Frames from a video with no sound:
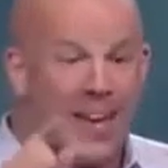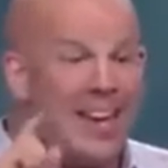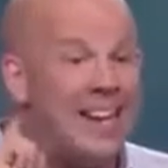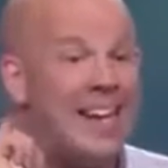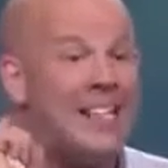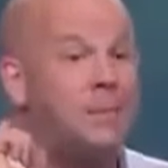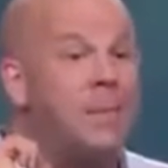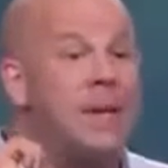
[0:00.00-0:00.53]
He
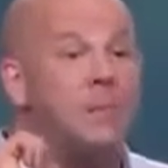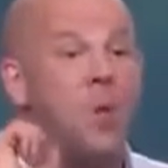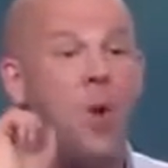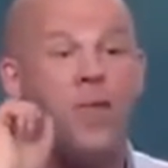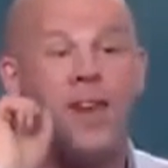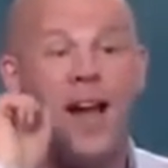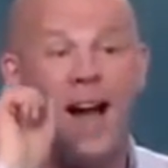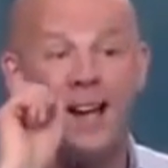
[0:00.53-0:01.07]
needs me more
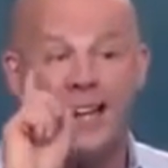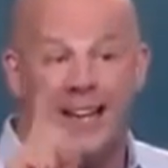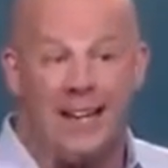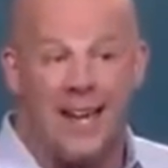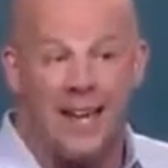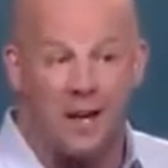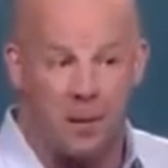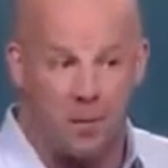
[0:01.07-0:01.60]
than I need
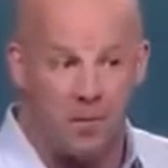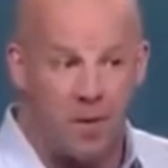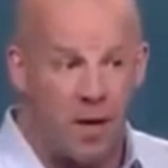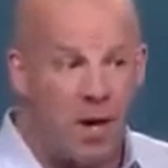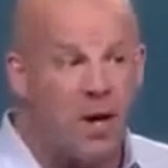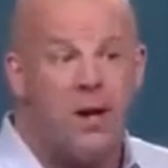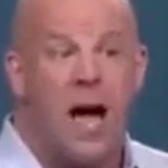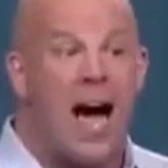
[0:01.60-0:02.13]
him.
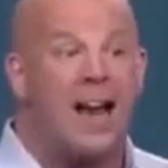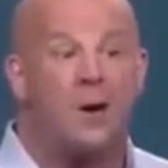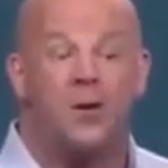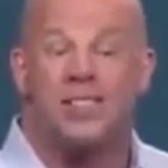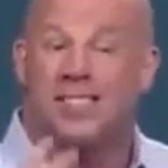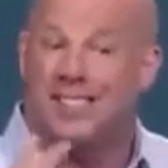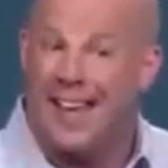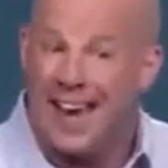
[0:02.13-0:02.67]
Now, I don't
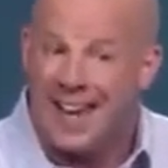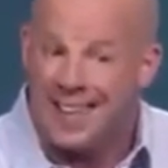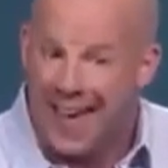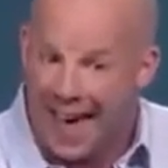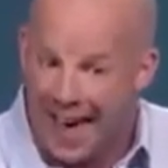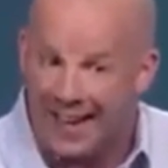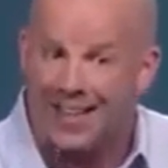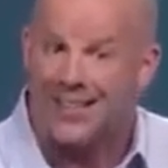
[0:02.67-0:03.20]
say
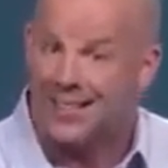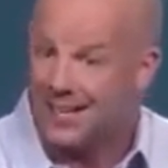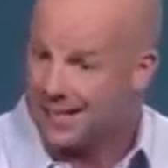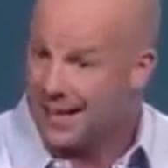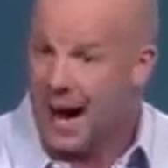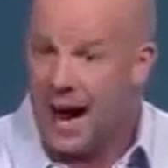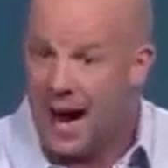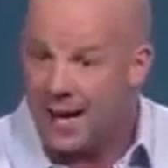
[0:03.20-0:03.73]
that because that's
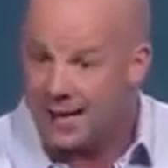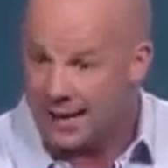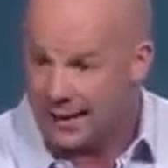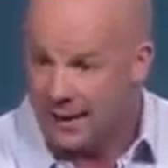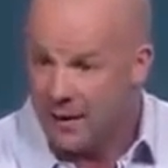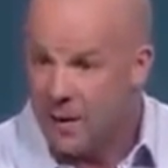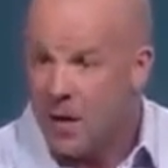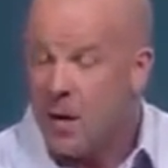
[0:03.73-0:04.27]

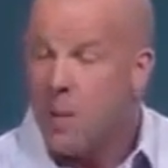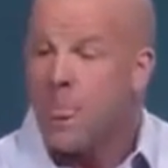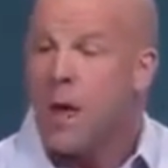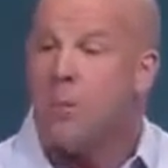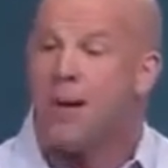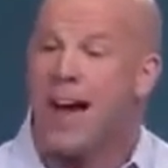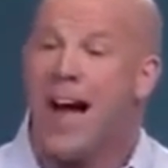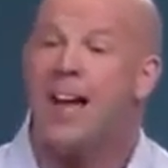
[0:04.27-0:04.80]
cocky.
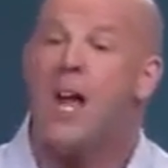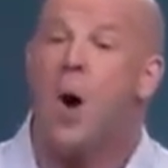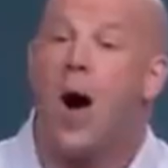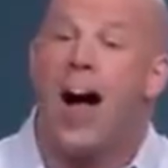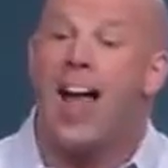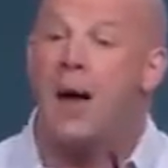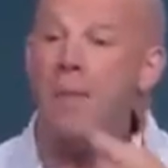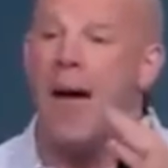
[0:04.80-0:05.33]
But I know
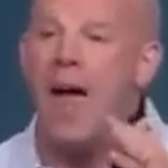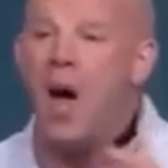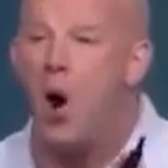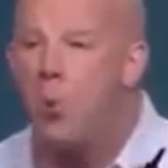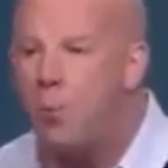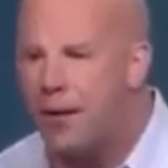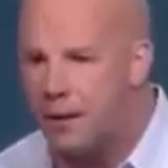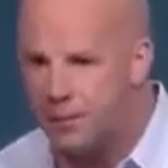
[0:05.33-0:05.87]
I am
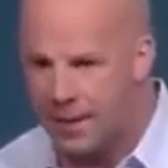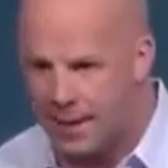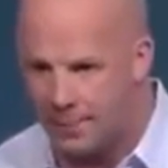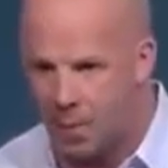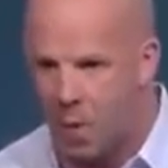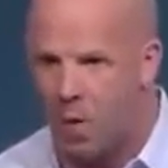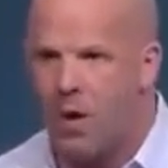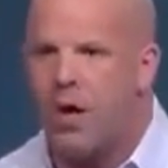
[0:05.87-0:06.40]
helping
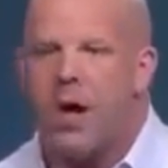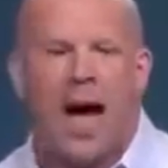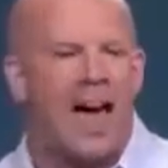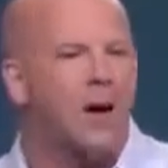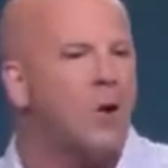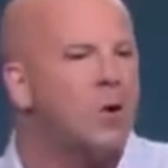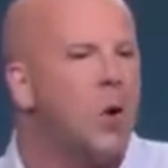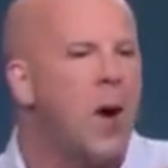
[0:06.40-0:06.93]
people. I
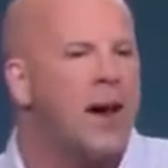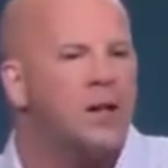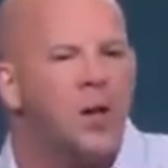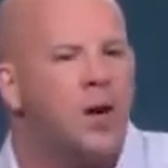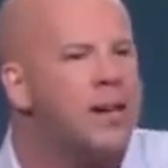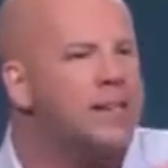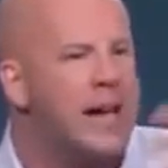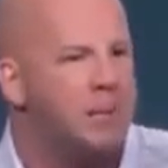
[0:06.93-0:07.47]
don't go out and
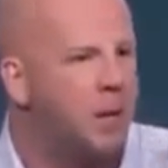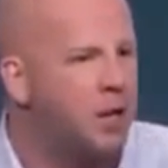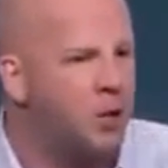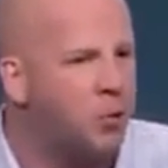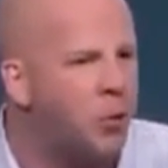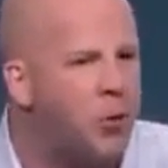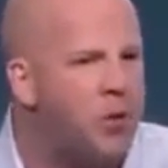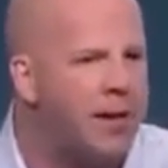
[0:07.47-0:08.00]
look as I'm
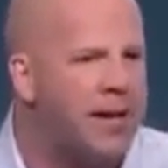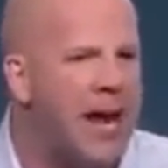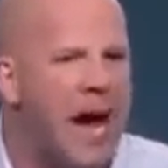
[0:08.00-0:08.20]
recruiting.